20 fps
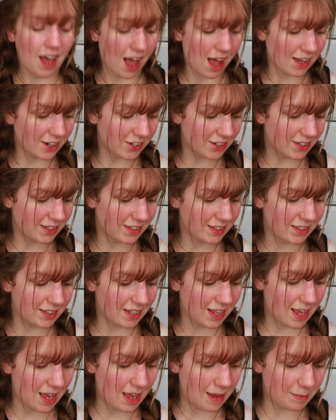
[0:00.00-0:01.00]
I just
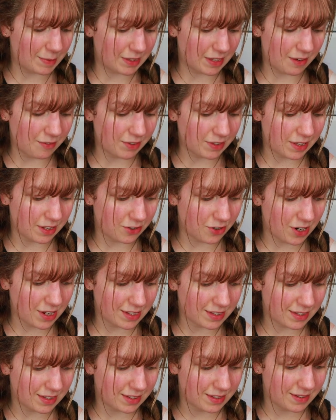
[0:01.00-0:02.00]
am in love with the
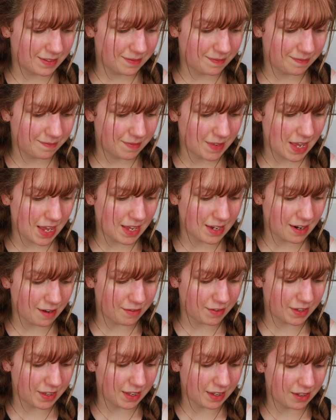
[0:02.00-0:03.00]
dress, and I
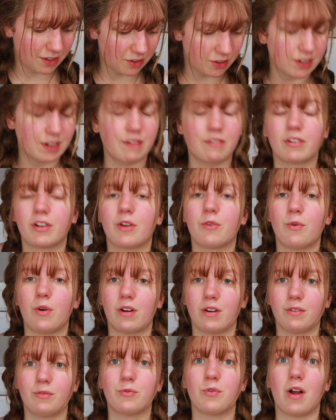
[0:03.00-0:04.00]
feel like you can never
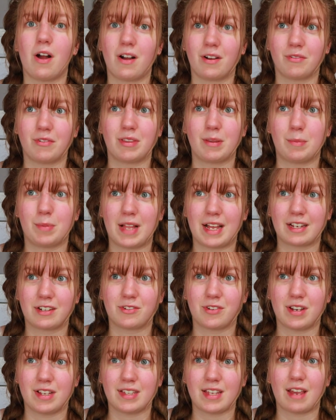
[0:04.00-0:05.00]
go wrong with a black
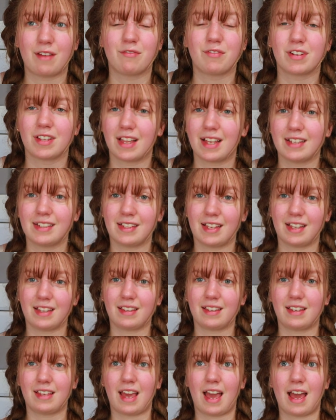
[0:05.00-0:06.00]
dress. I've realized
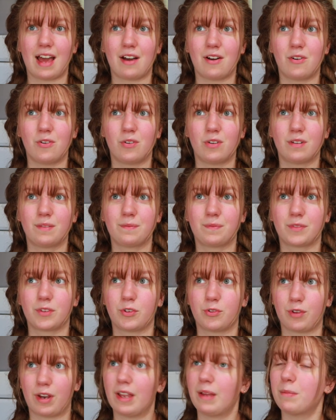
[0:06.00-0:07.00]
lately how
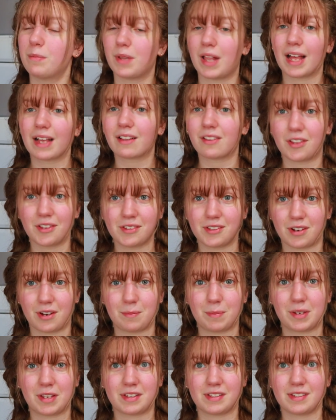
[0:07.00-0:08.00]
great black clothes are,
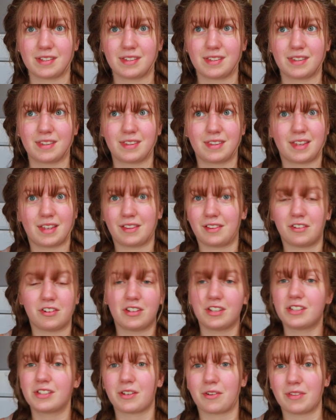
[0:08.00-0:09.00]
because they
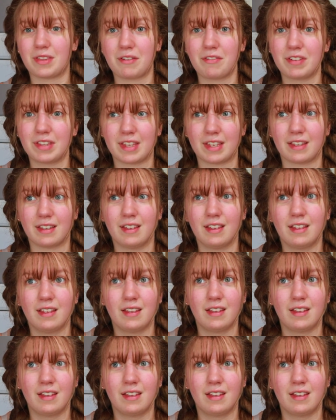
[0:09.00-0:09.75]
literally just go with everything,